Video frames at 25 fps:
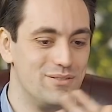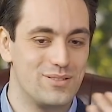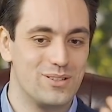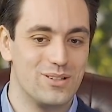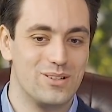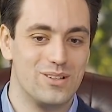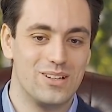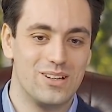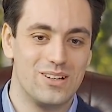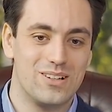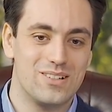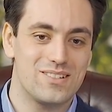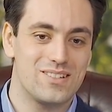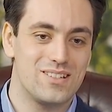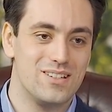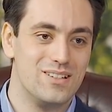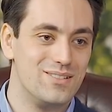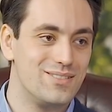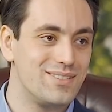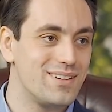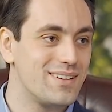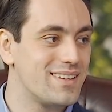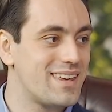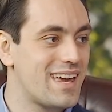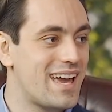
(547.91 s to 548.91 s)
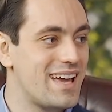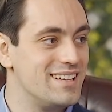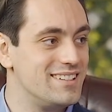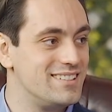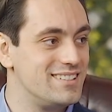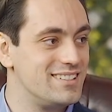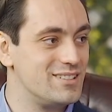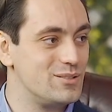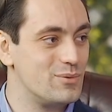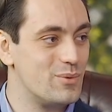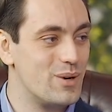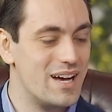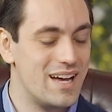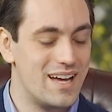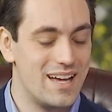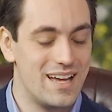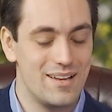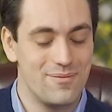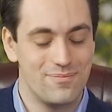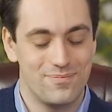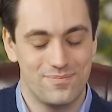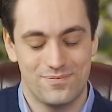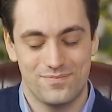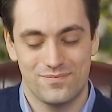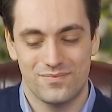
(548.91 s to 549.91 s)
got lots of cases where
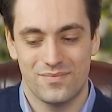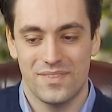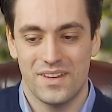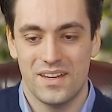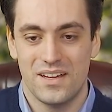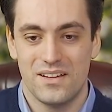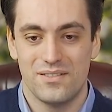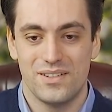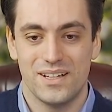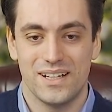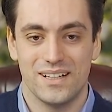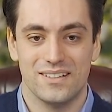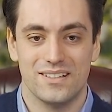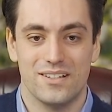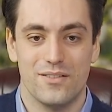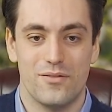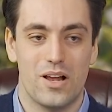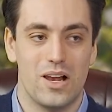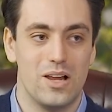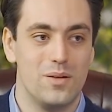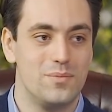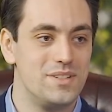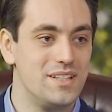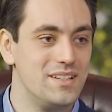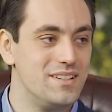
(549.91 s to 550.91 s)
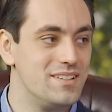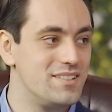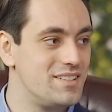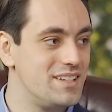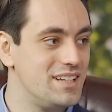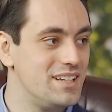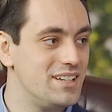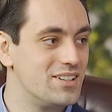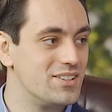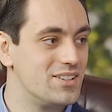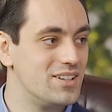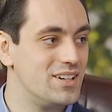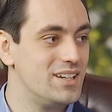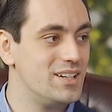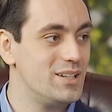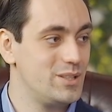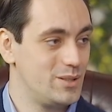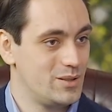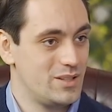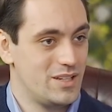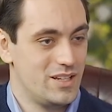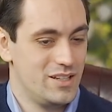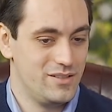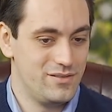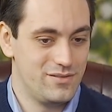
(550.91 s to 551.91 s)
things developed in secret
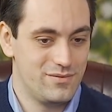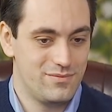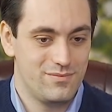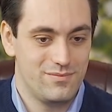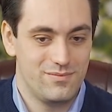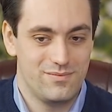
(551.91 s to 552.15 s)
have,